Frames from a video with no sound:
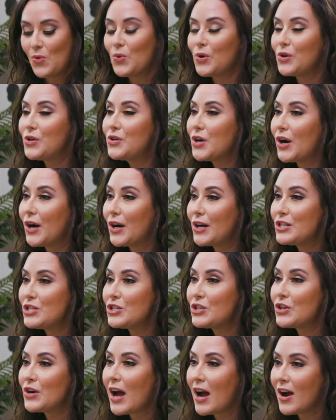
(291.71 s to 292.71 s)
will
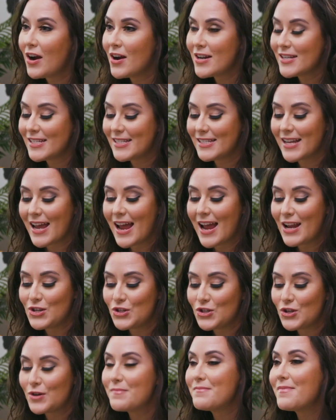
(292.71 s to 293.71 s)
guard your hearts
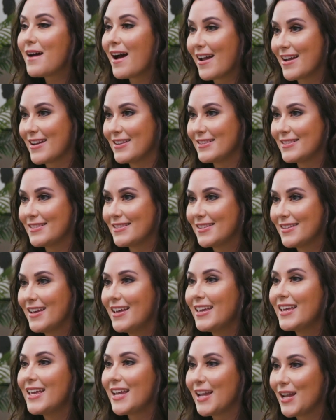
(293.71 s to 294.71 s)
and your minds
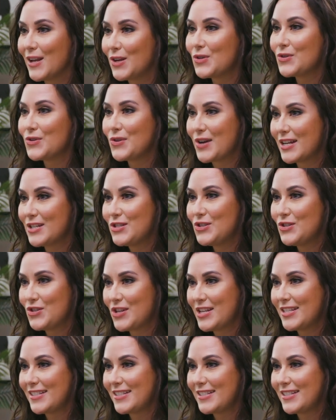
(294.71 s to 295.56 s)
in Christ